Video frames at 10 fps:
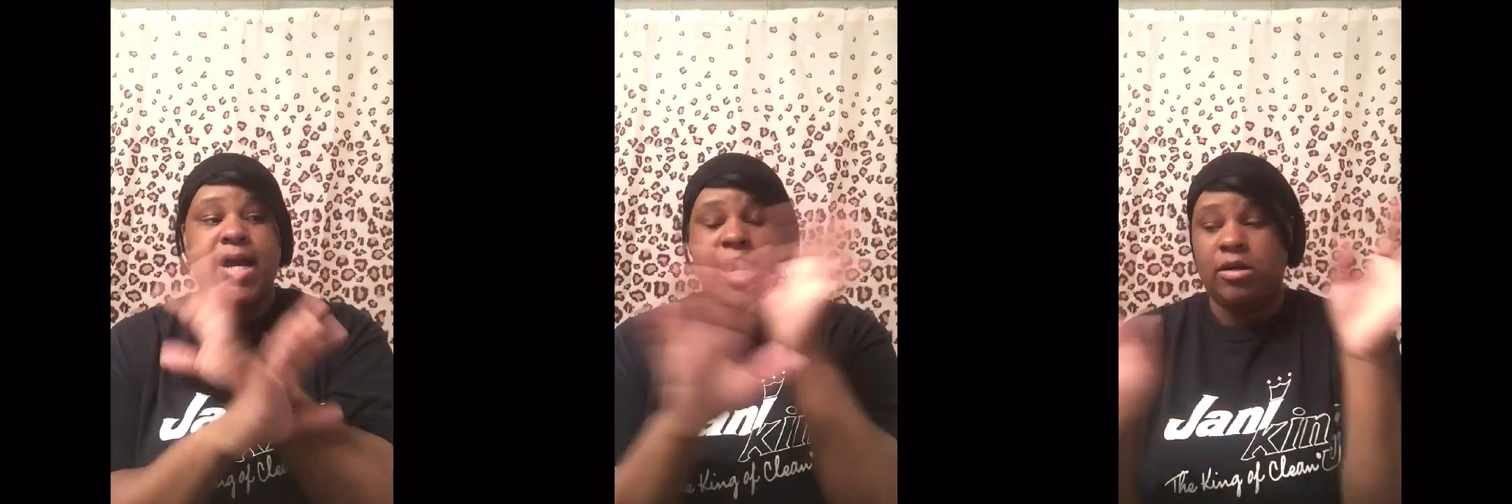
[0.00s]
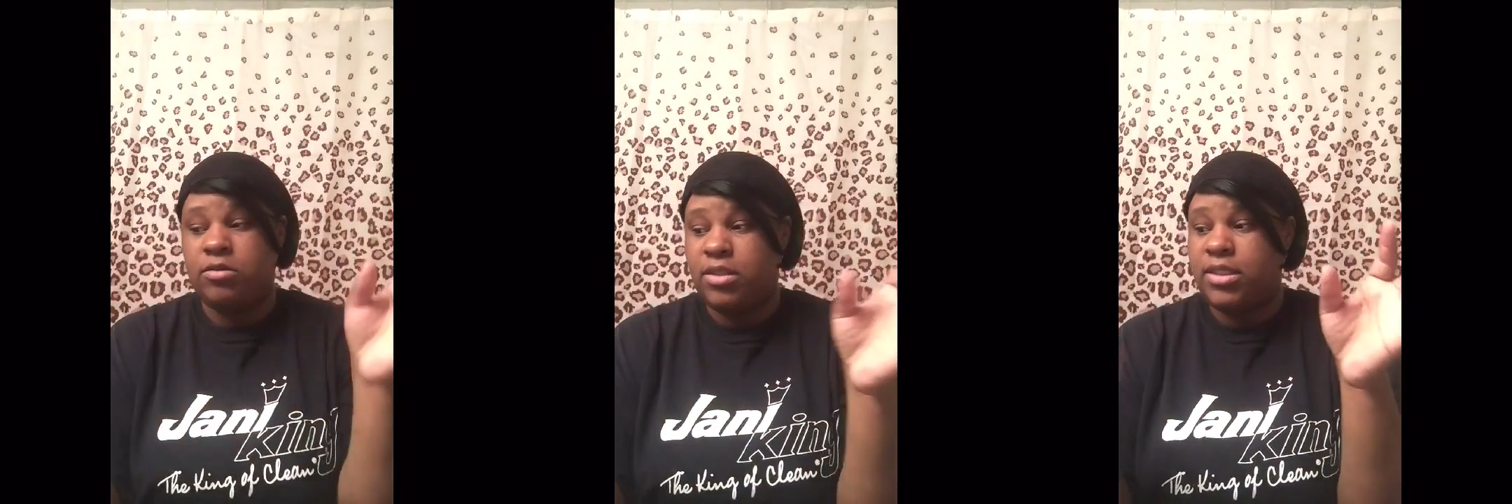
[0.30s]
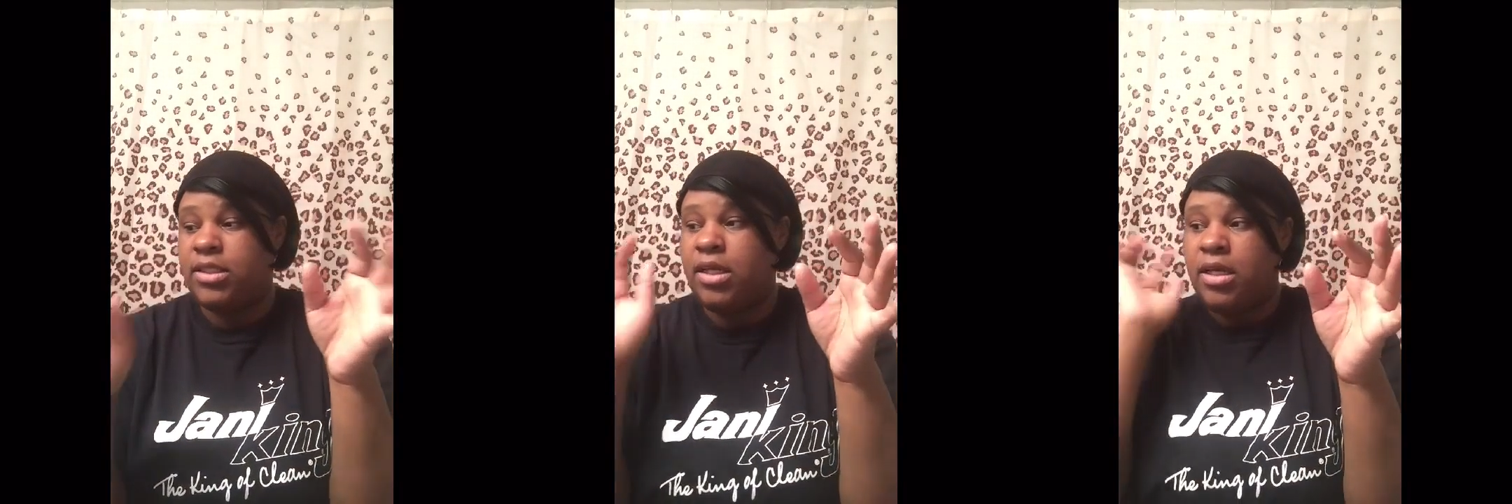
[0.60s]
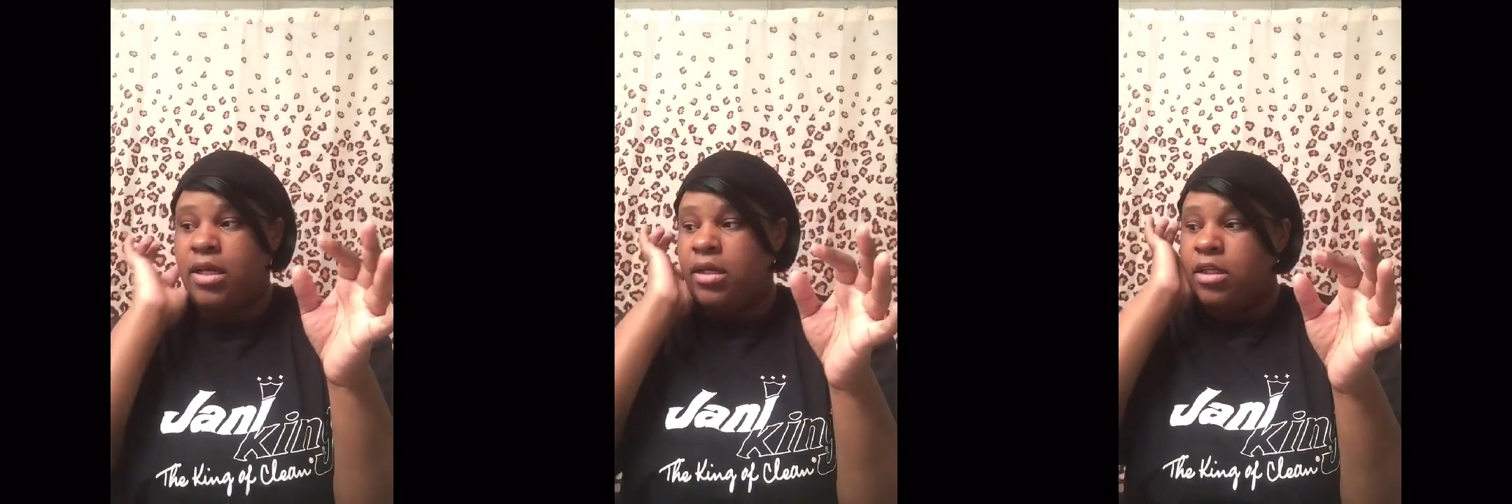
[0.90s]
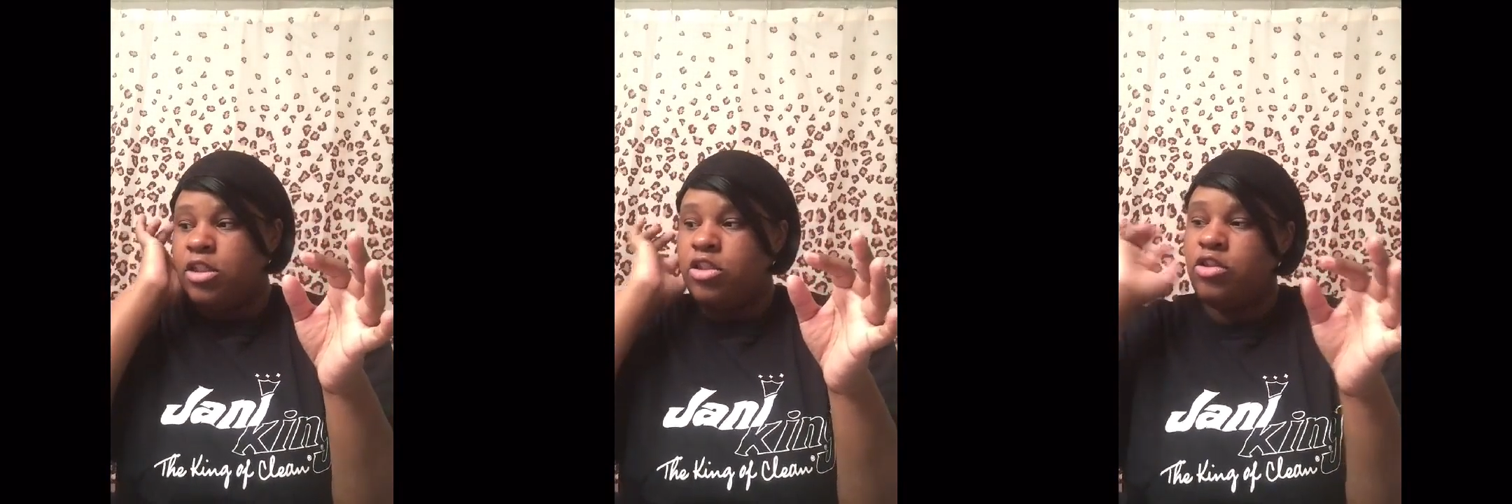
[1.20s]
house
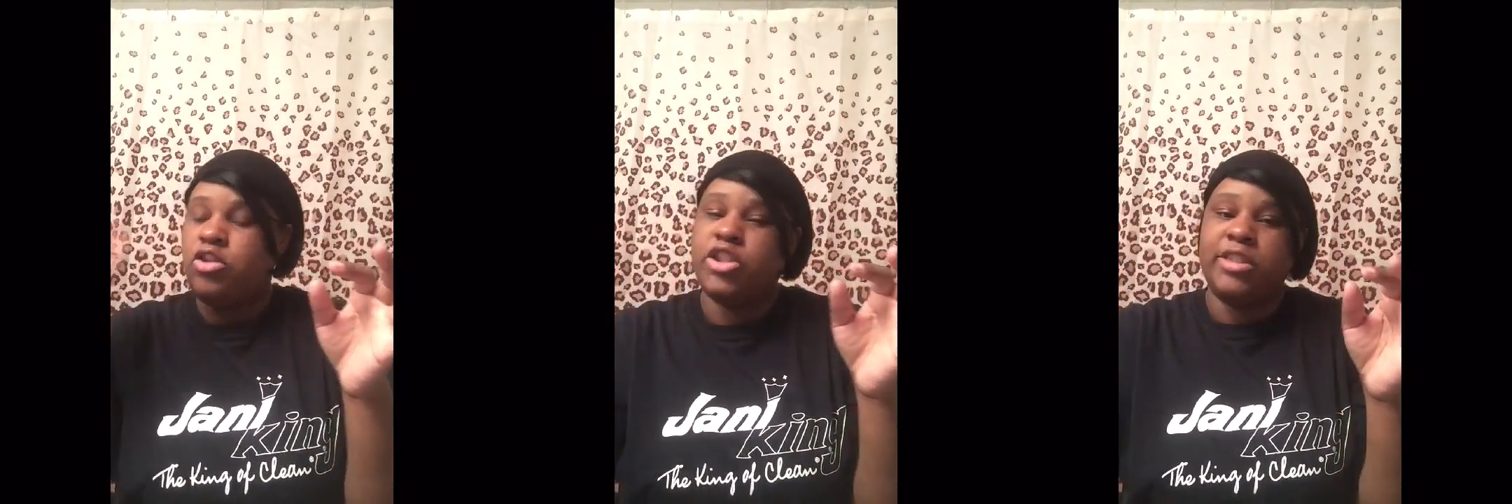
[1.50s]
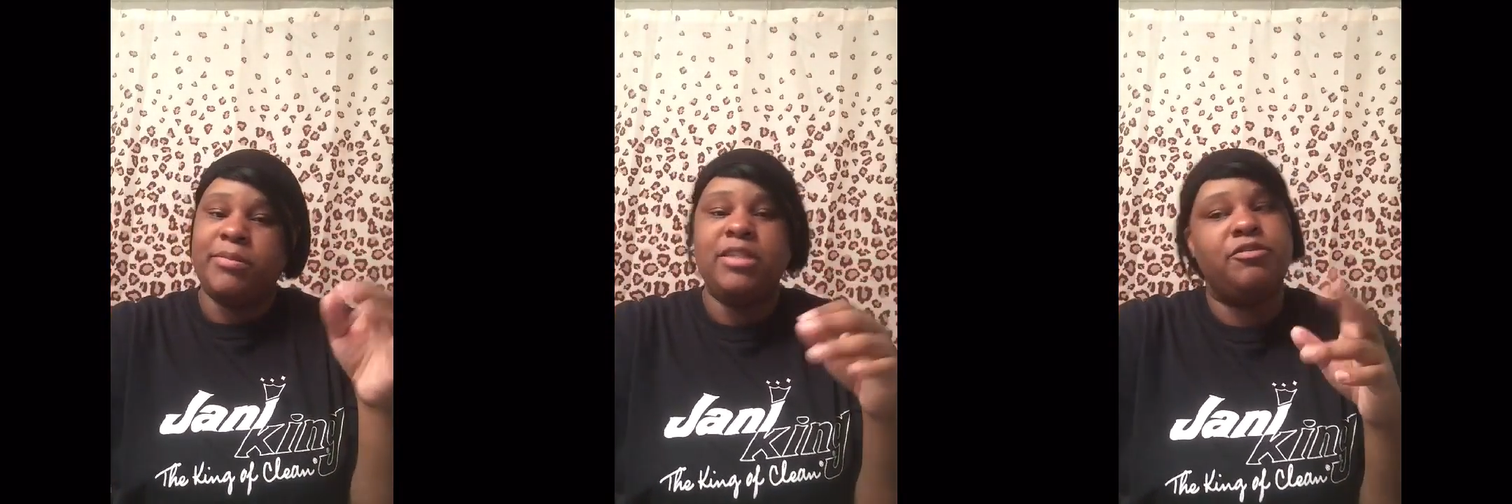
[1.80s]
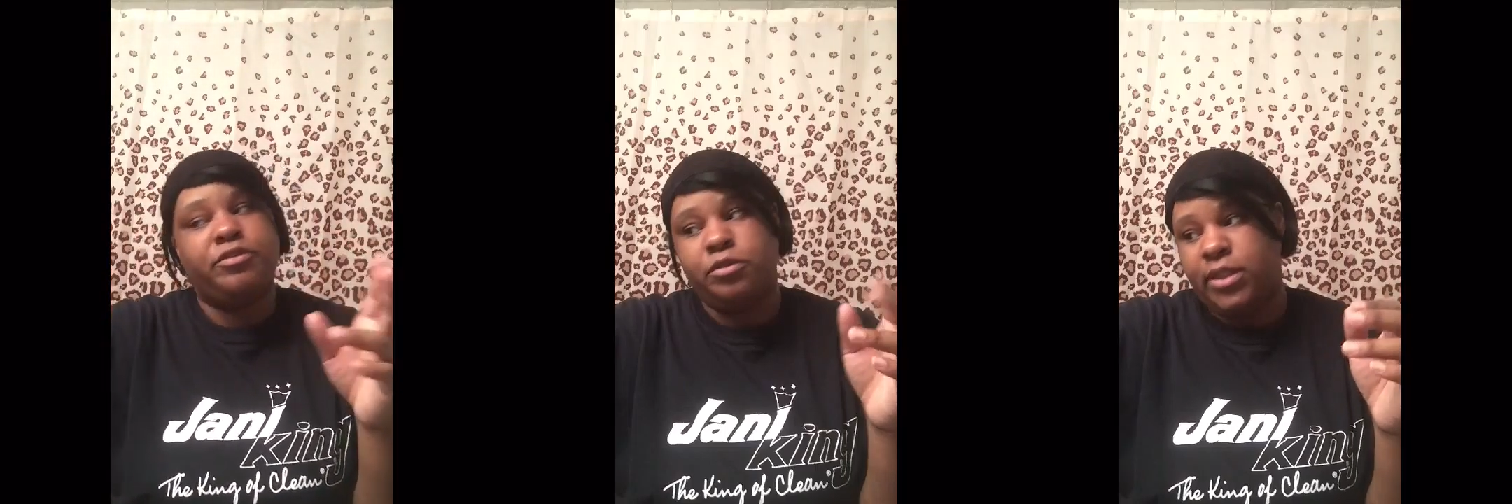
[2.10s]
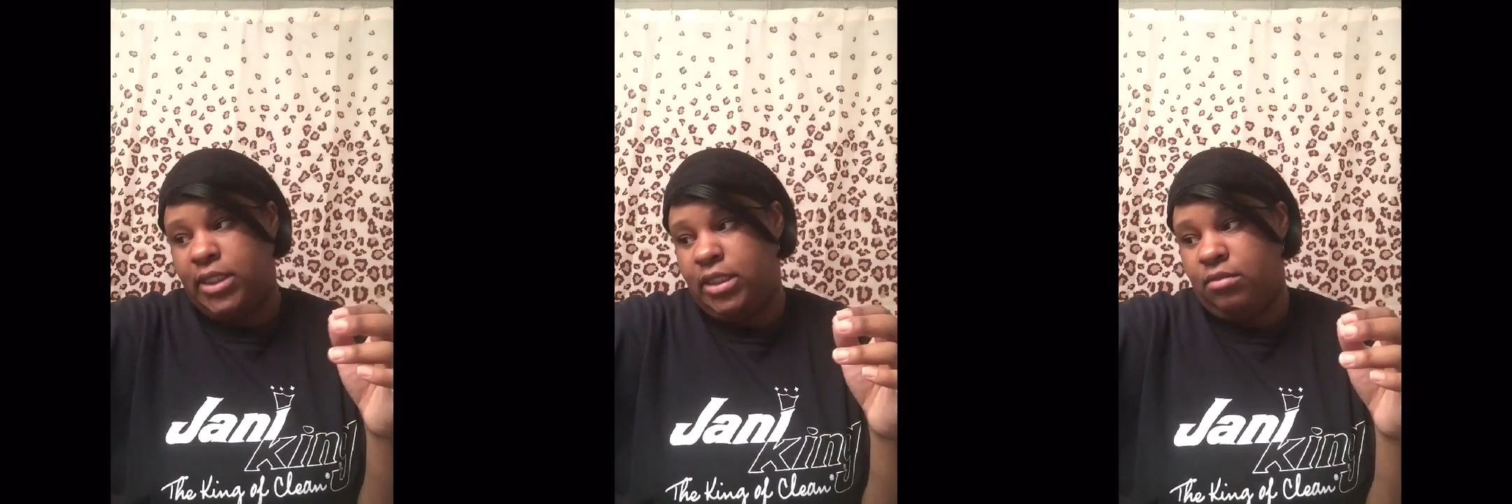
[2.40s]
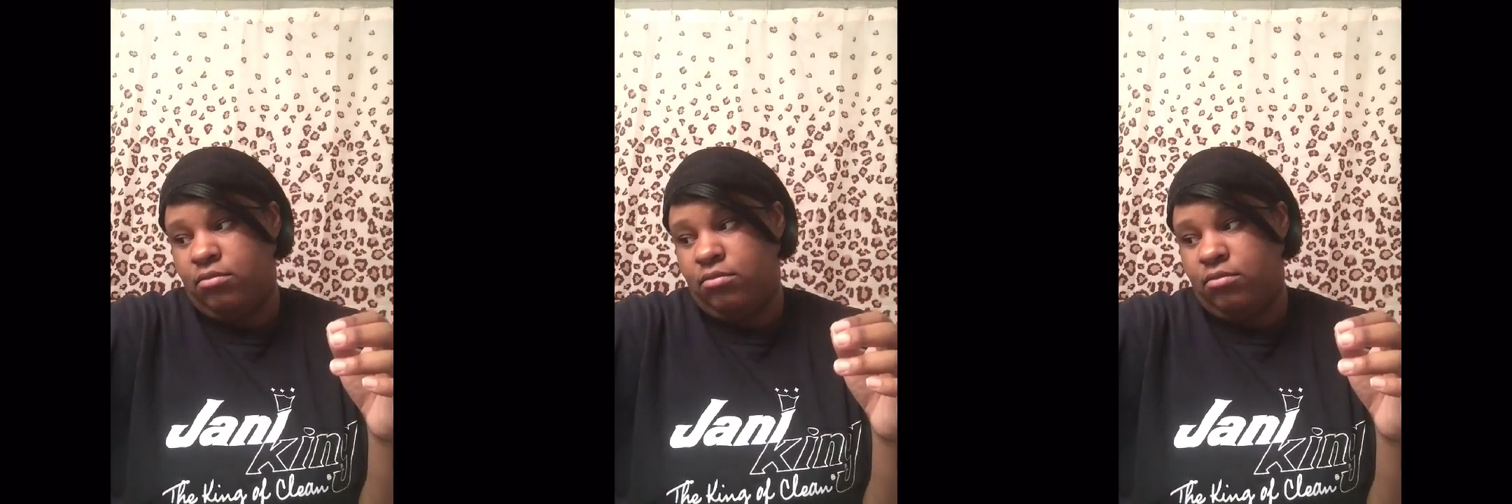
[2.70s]
journey free.